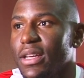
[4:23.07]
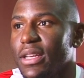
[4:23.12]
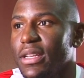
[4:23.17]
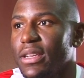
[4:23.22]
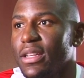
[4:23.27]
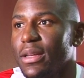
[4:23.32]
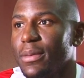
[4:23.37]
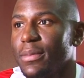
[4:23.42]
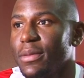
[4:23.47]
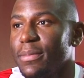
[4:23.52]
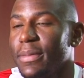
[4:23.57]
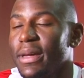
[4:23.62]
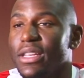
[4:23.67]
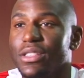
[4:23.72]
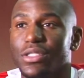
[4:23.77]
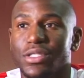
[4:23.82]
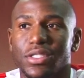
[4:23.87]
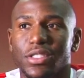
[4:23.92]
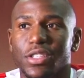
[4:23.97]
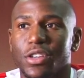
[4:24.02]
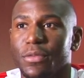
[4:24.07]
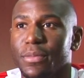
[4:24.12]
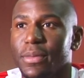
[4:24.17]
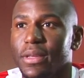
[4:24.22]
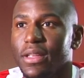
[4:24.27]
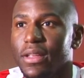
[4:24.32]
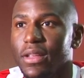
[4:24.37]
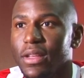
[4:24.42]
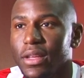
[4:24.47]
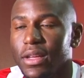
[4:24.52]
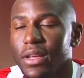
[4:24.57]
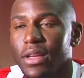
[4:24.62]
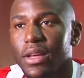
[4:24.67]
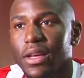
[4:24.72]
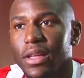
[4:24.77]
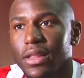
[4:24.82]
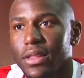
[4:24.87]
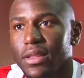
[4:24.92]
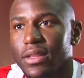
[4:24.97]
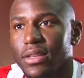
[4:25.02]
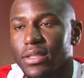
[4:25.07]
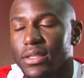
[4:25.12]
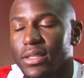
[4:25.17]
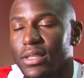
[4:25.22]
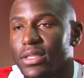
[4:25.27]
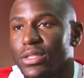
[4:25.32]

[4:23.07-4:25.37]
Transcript: And the manager's told me the